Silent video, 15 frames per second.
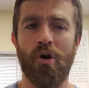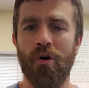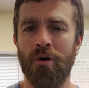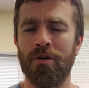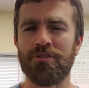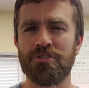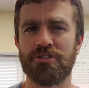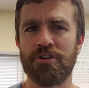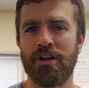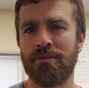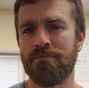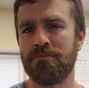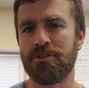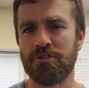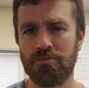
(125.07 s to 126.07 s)

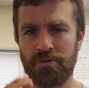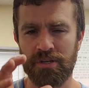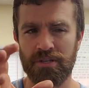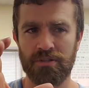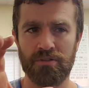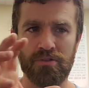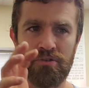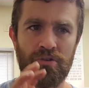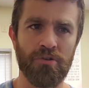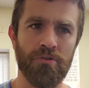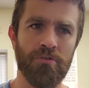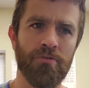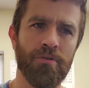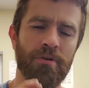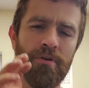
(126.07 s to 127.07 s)
alternating between
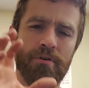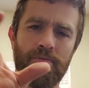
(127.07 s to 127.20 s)
2